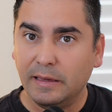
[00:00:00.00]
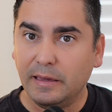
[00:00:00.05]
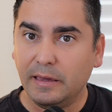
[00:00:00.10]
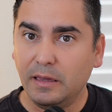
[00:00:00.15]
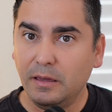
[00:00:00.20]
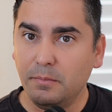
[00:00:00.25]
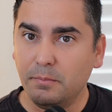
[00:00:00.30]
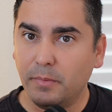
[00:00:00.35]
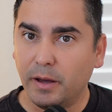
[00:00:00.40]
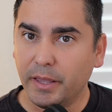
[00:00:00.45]

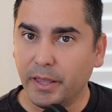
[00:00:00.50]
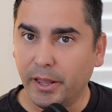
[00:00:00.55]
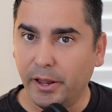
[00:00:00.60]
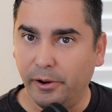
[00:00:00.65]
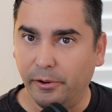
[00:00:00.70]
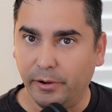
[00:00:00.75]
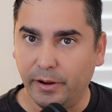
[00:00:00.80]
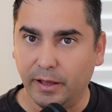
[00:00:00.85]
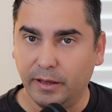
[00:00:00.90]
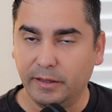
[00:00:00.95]
in my
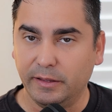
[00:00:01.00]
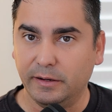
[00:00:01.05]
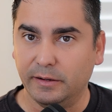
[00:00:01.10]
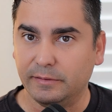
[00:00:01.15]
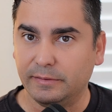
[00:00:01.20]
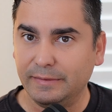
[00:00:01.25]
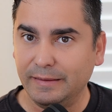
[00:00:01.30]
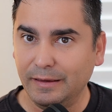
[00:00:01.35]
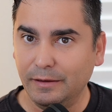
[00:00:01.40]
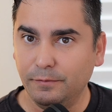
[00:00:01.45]
area, in a
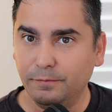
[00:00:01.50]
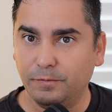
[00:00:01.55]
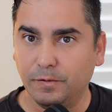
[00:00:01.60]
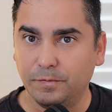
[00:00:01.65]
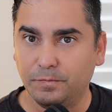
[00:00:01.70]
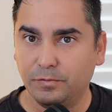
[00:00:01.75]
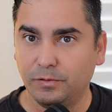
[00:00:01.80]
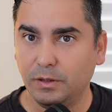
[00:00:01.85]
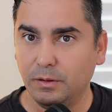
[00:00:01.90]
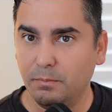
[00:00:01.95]

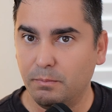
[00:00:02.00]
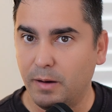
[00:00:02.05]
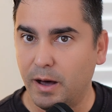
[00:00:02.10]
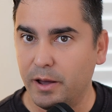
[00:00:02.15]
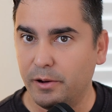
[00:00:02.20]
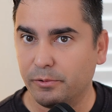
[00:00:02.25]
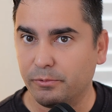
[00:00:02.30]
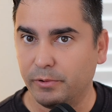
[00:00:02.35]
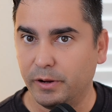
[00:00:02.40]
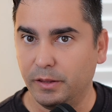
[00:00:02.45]
10-15
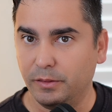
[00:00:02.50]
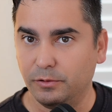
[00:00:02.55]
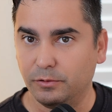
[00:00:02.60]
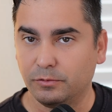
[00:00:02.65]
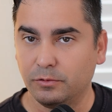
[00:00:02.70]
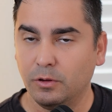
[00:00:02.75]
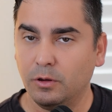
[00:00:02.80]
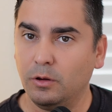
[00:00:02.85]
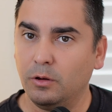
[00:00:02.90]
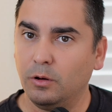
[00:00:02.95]
mile
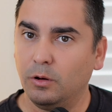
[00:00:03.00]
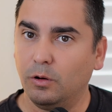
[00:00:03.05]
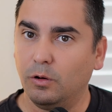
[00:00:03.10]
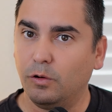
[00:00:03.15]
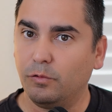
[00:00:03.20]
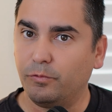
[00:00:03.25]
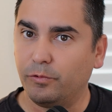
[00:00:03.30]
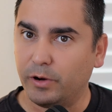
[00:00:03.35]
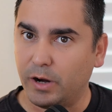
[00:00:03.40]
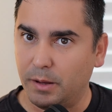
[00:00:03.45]
radius
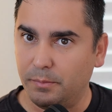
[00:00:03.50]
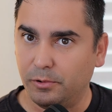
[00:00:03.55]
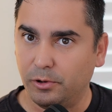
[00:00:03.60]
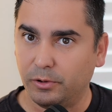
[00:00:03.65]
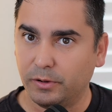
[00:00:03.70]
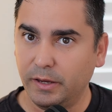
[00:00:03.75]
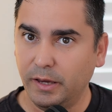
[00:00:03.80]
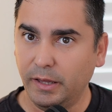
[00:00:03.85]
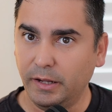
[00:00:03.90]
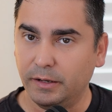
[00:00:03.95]
of where I'm
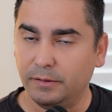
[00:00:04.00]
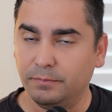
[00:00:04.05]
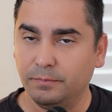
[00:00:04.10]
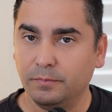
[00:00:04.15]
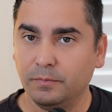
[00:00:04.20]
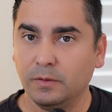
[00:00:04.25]
located.